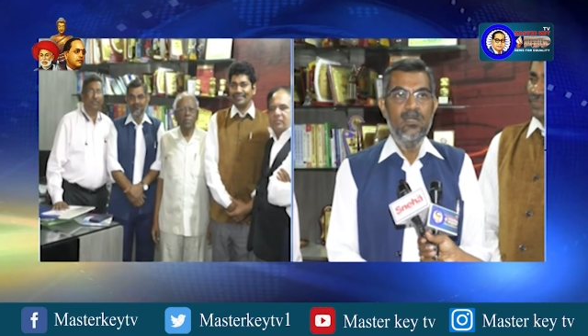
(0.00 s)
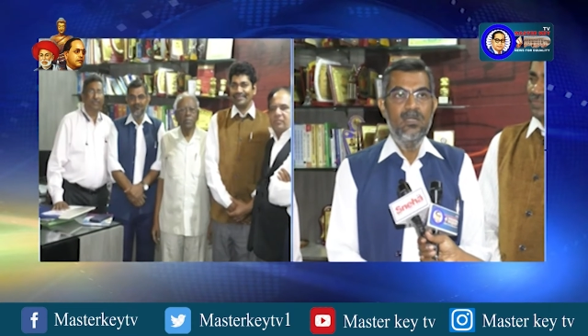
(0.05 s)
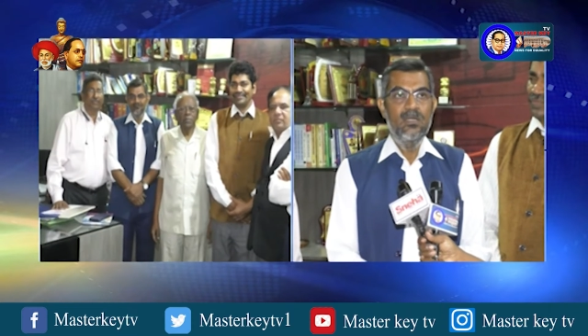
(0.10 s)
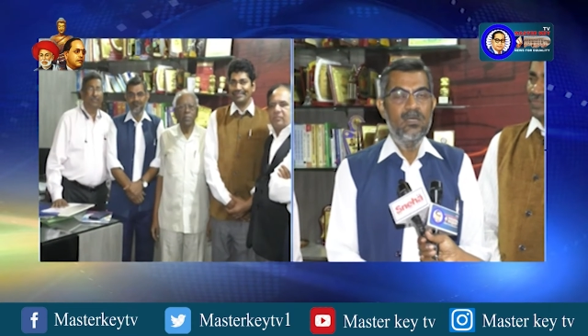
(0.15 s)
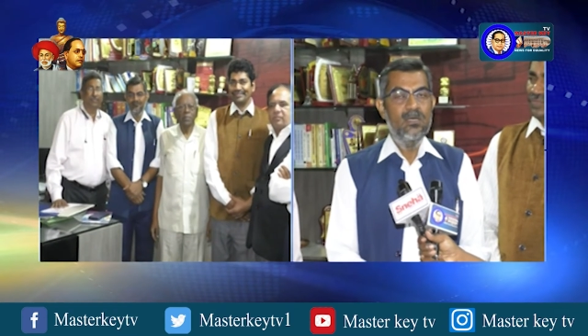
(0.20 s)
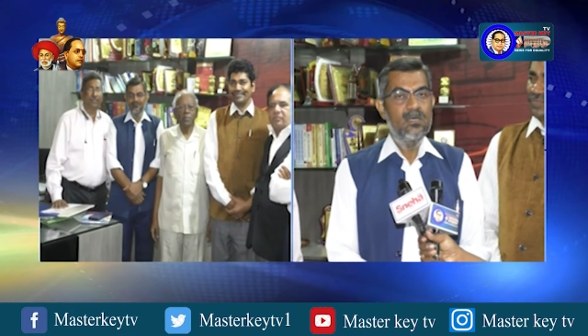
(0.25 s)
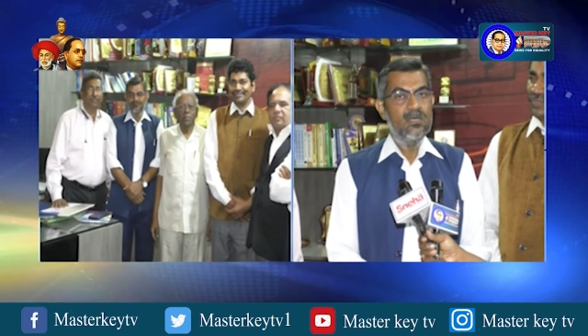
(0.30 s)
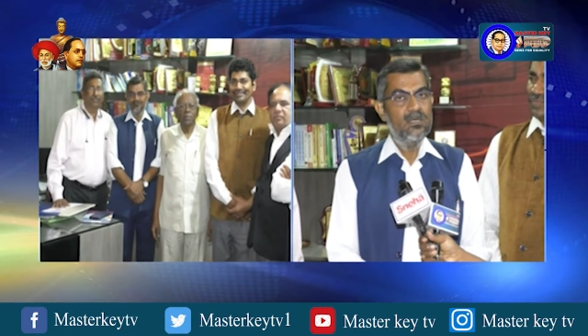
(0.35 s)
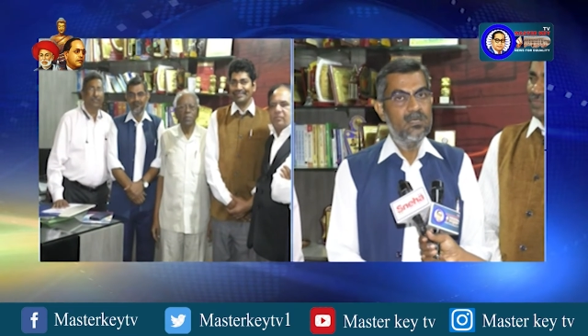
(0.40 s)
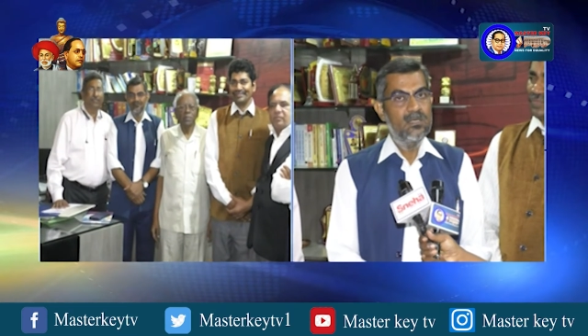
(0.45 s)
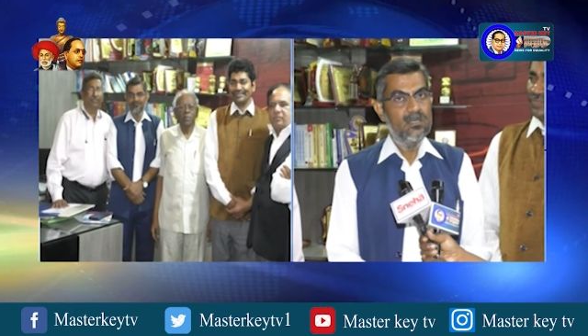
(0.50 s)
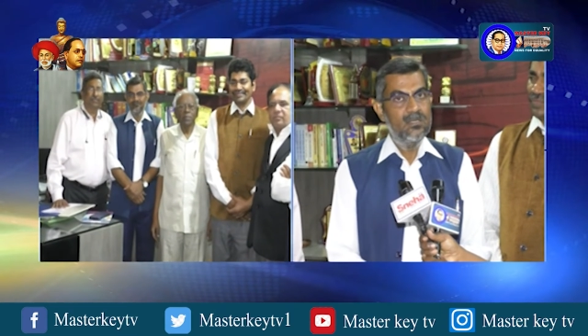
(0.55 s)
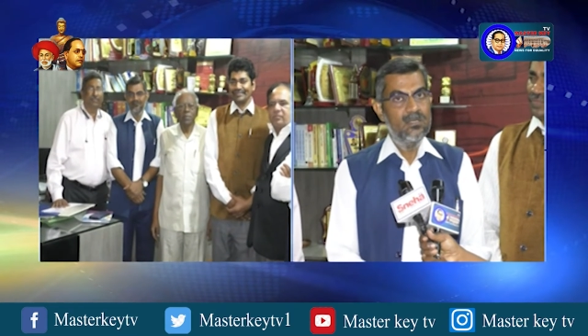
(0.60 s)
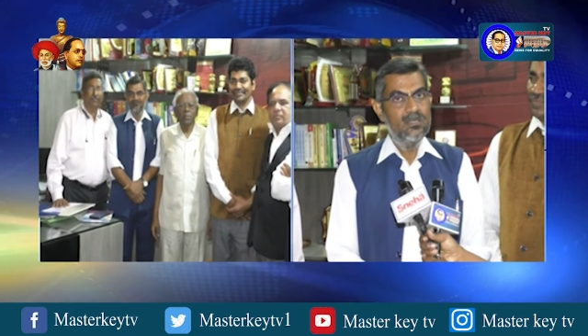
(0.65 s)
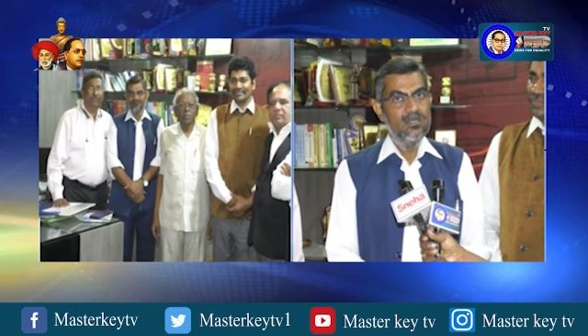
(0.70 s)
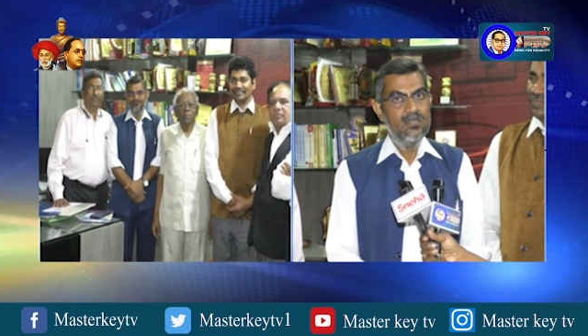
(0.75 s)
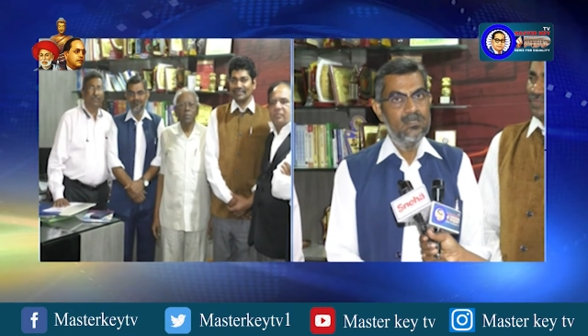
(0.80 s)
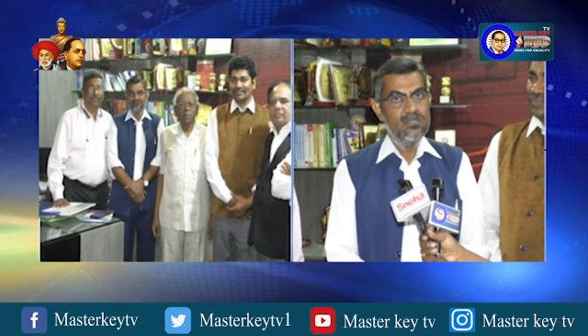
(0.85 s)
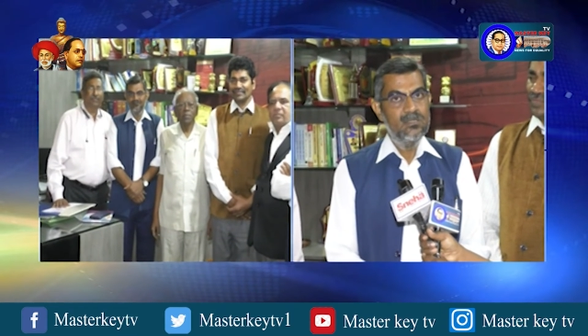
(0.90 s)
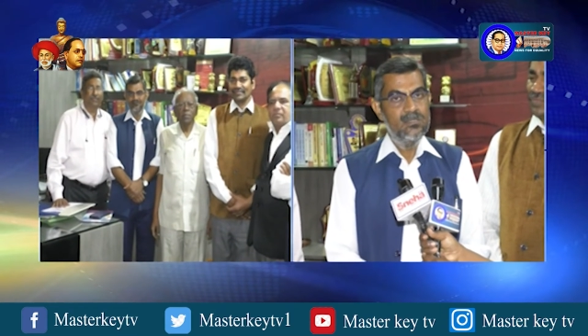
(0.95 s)

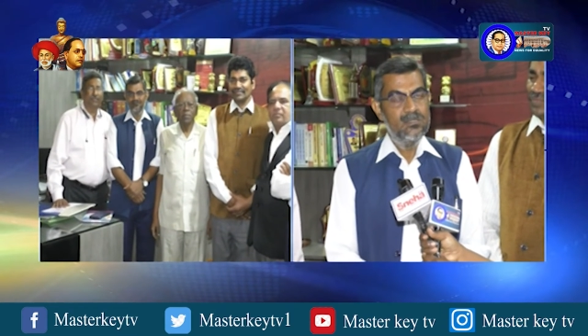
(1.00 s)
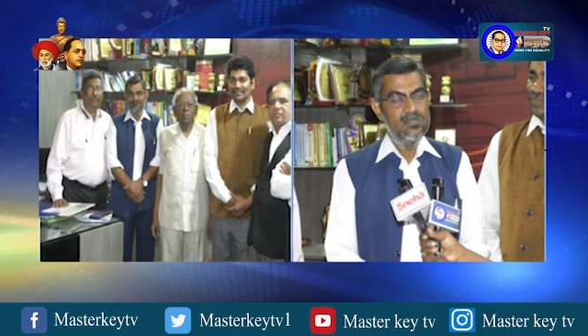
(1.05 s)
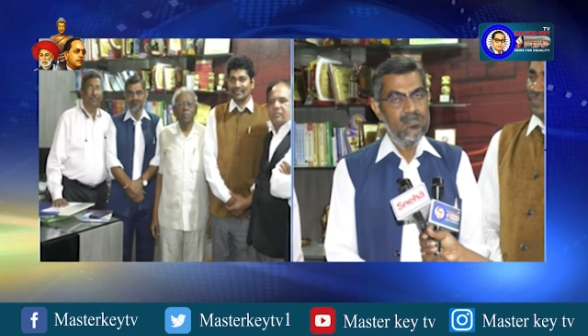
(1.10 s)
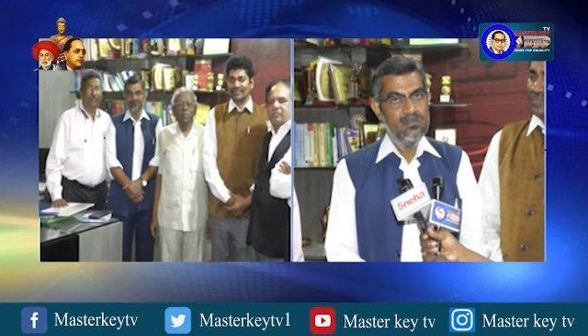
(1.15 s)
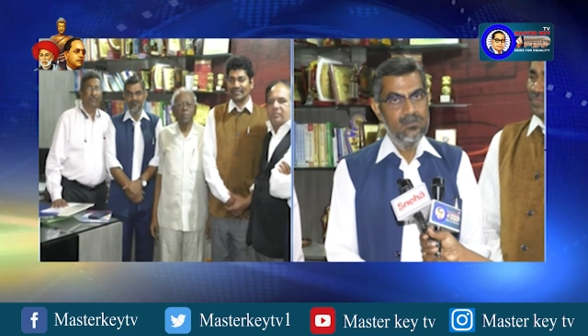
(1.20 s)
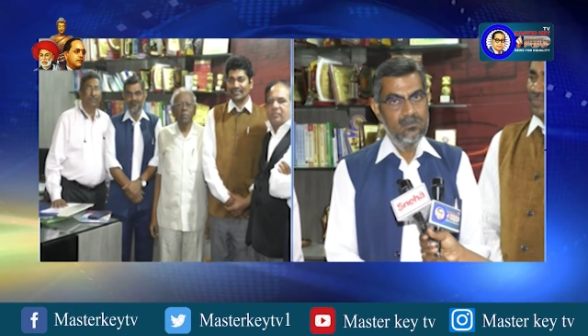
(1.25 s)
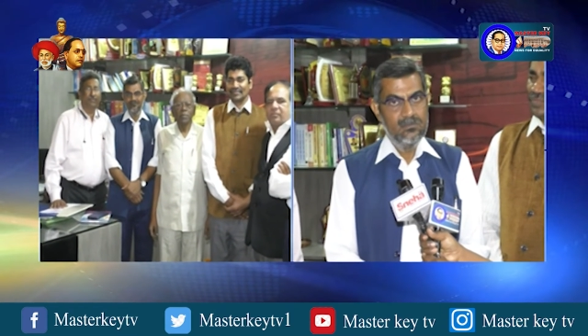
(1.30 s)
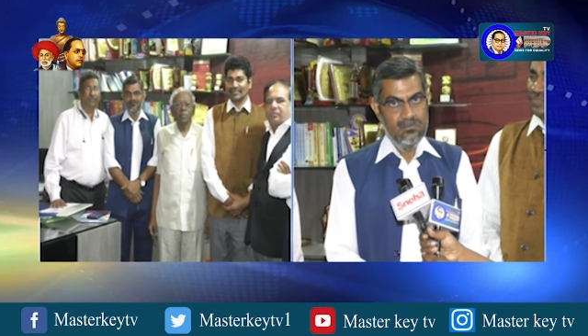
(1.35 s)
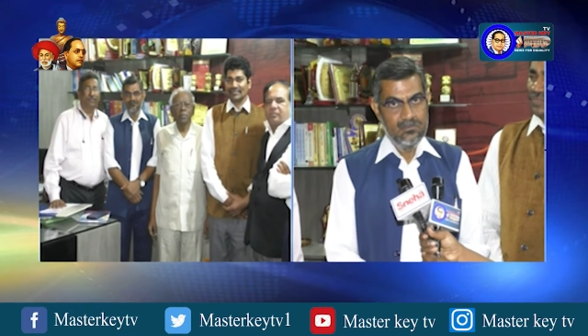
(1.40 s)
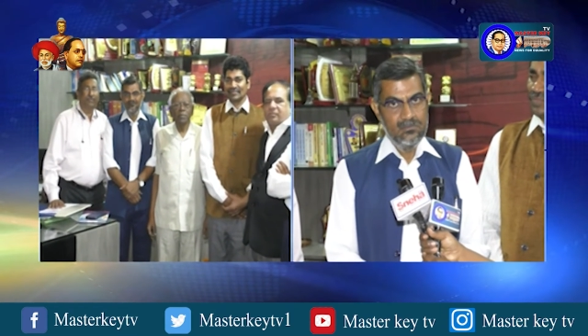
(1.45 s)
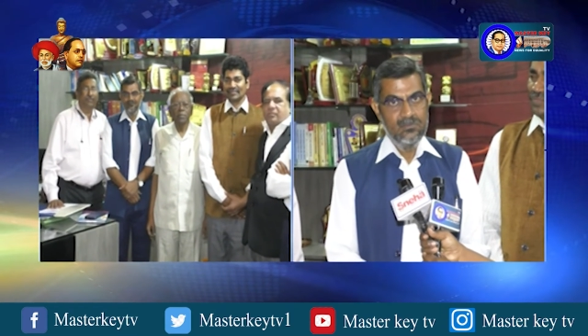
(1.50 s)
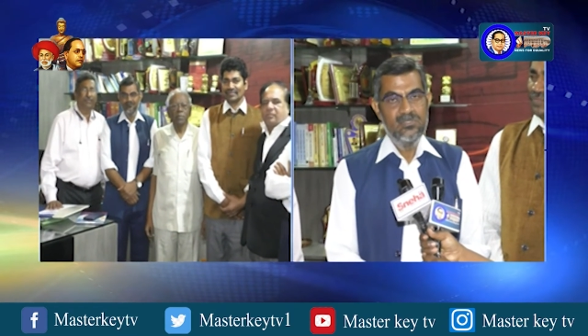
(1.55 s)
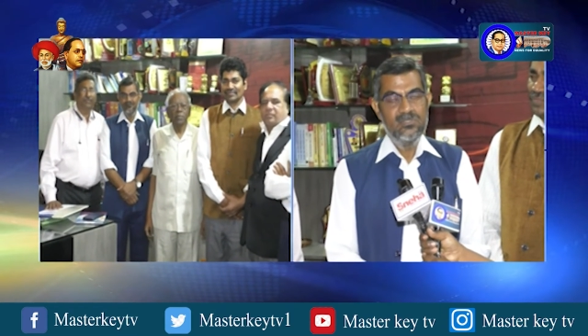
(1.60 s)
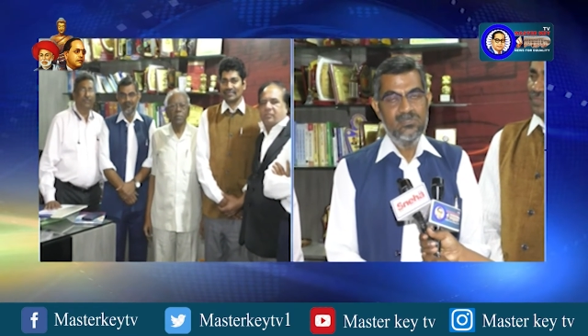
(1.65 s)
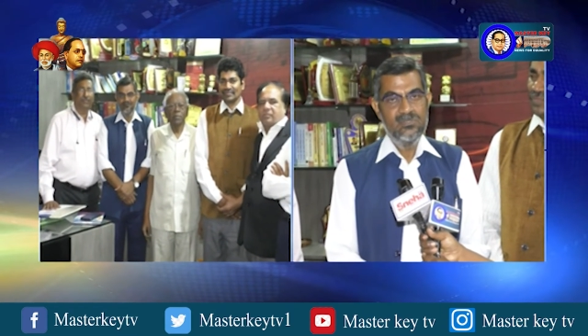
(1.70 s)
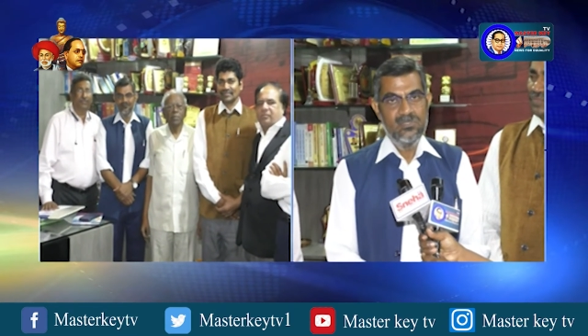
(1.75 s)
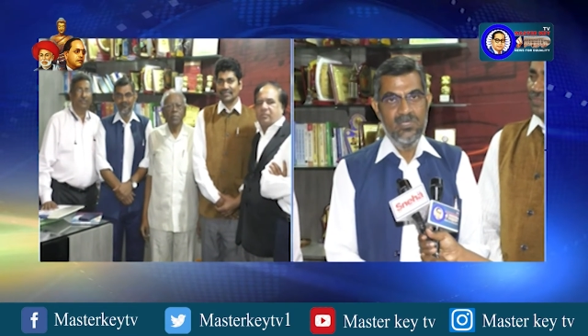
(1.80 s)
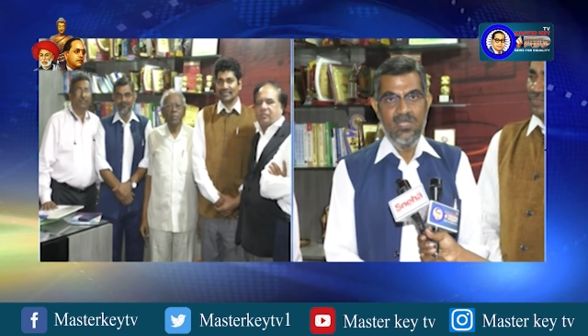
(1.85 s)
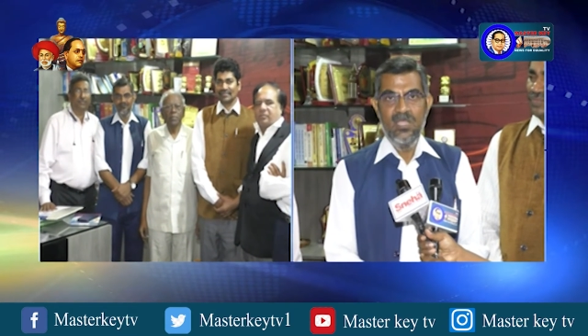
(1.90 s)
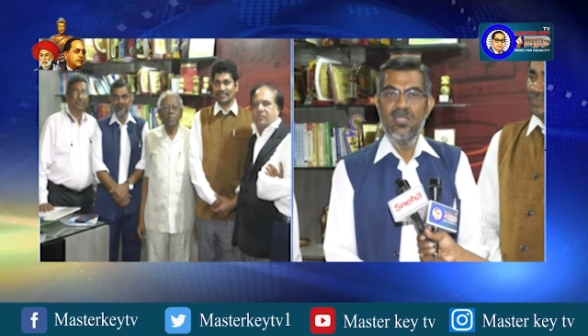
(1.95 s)

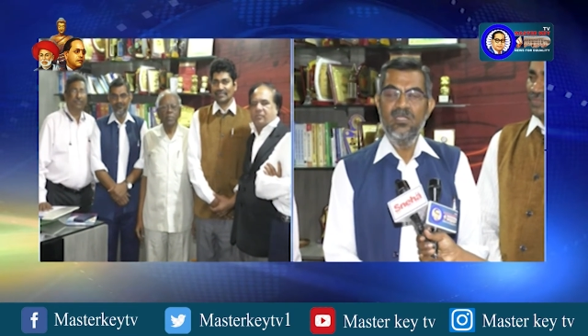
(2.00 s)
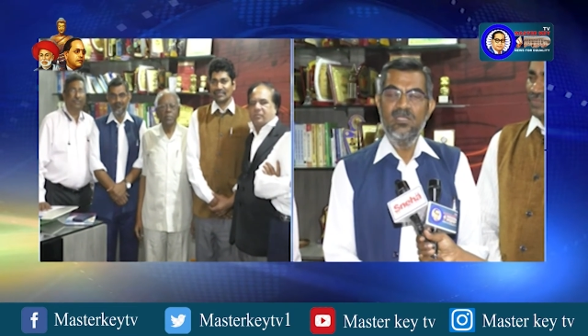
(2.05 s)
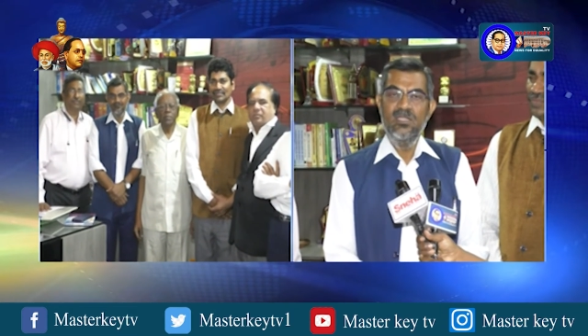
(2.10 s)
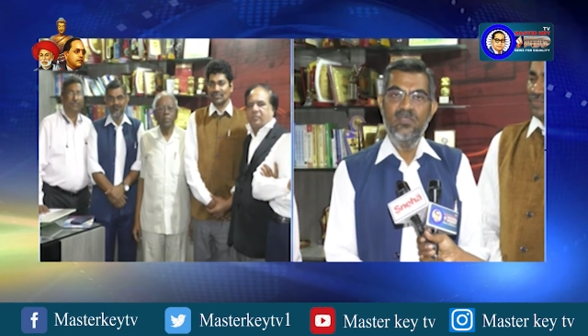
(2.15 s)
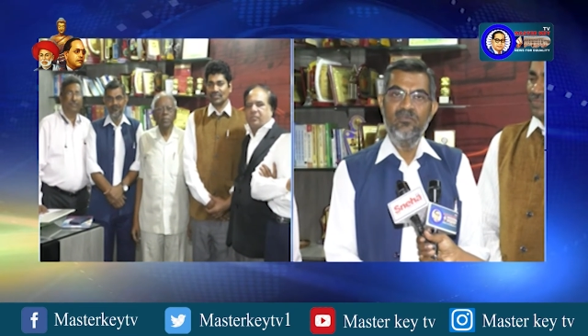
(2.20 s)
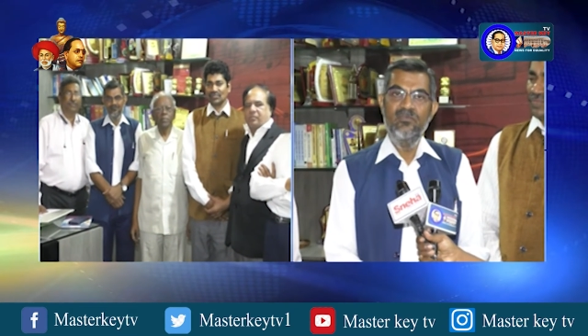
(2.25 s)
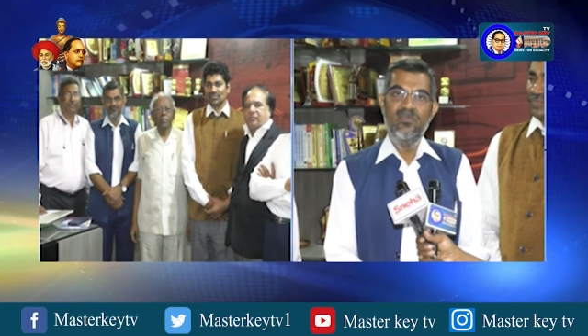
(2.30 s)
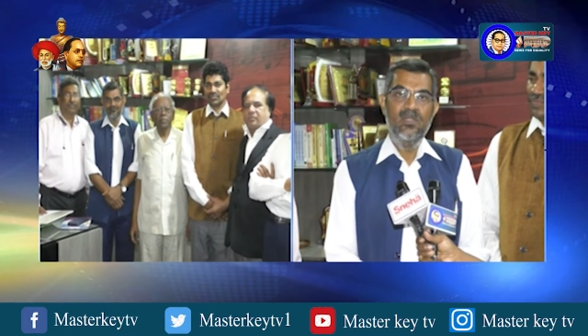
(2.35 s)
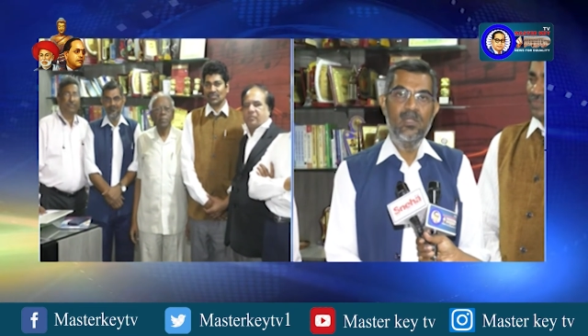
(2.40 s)
Sneha TV